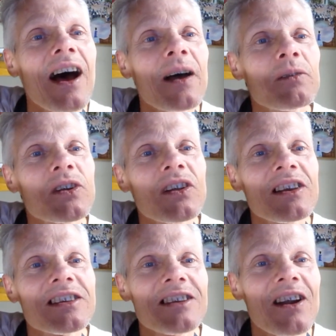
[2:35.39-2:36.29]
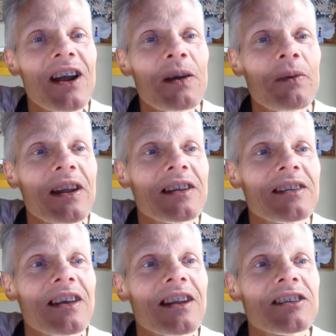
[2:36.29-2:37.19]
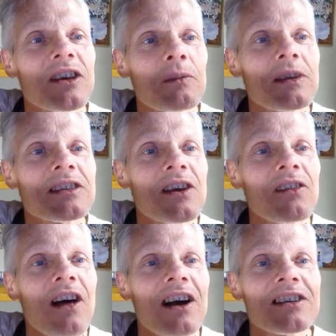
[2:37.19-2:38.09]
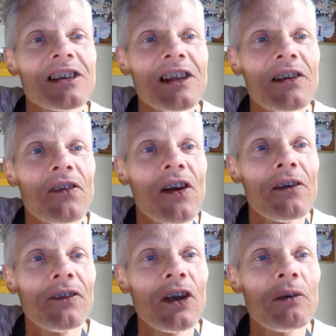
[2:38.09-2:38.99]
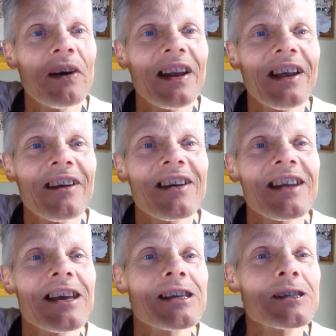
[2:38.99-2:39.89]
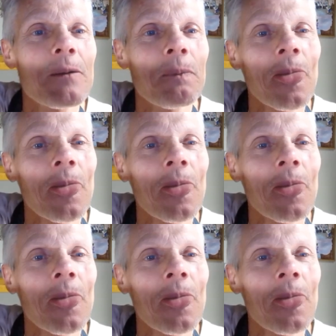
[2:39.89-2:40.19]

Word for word: I'm truly sorry but it, that it took me so long to leave a review, but here it is.